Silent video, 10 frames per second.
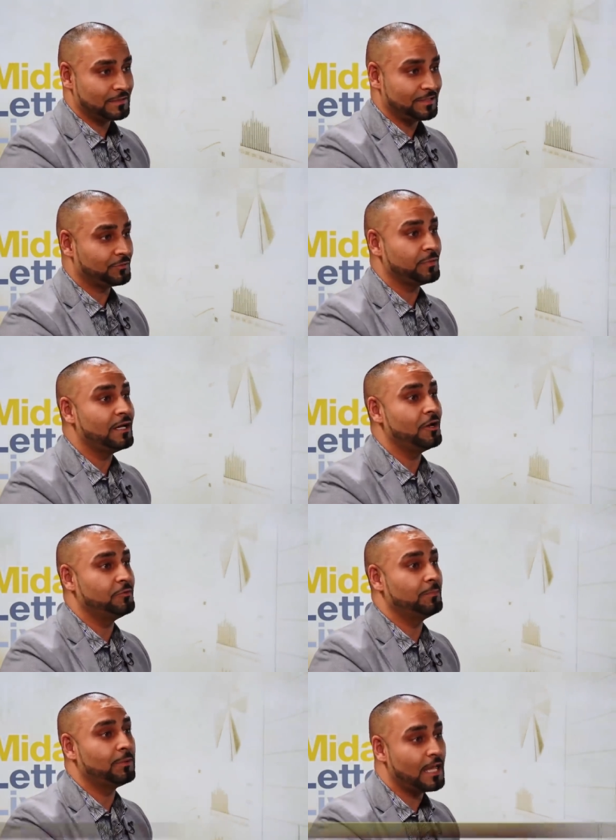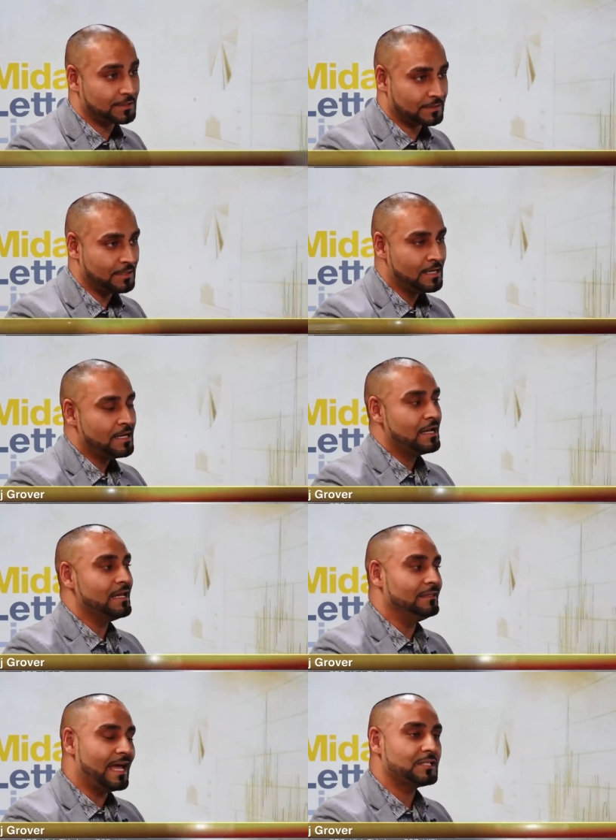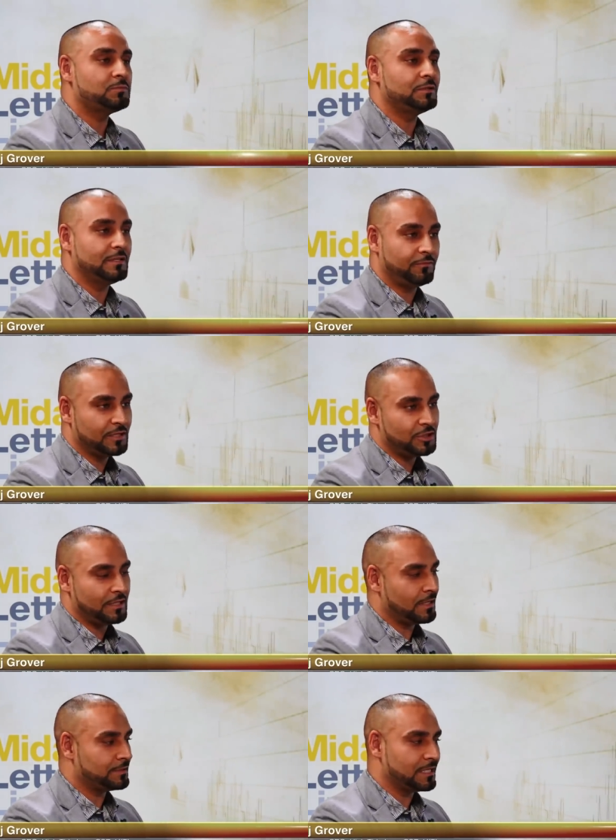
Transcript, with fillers: like 300 plus, And that's what differentiating us.